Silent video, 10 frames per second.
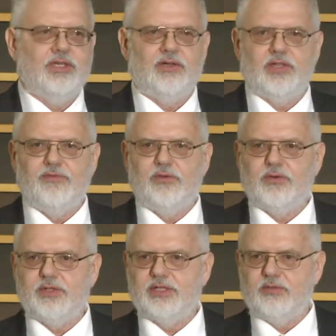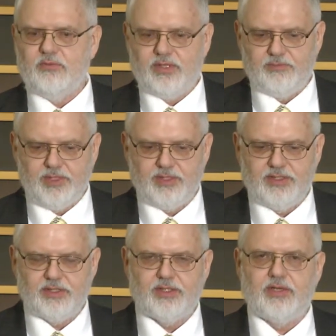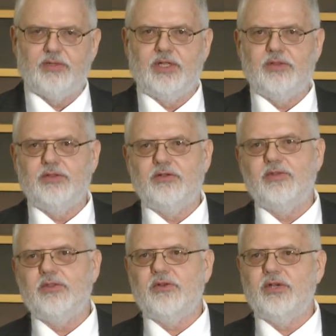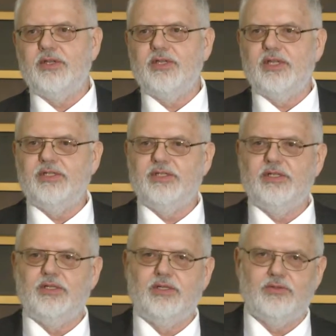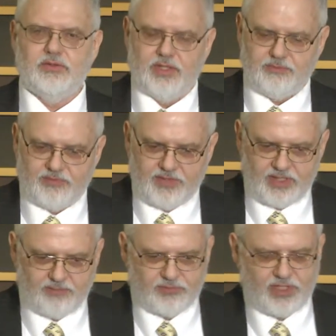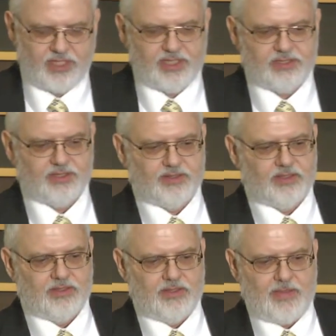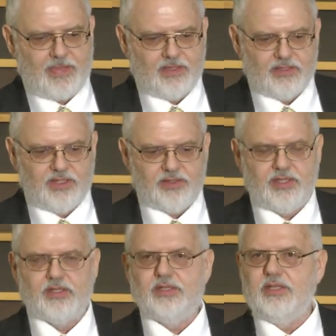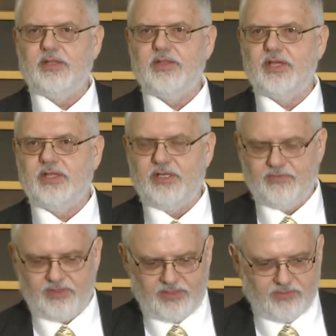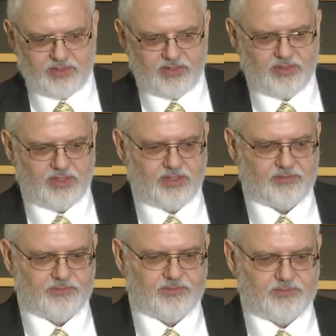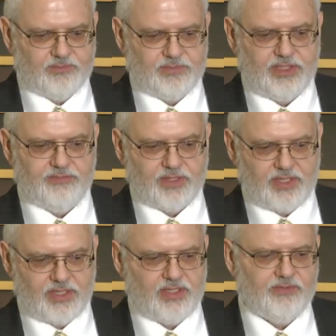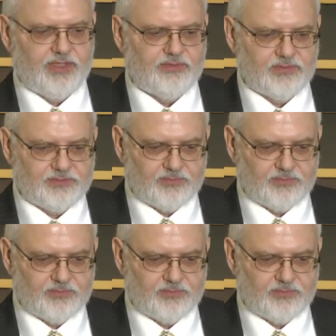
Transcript: Are they focused on one business? Are they a service organization? Or do they provide a product? That's at the executive level, chief executive level.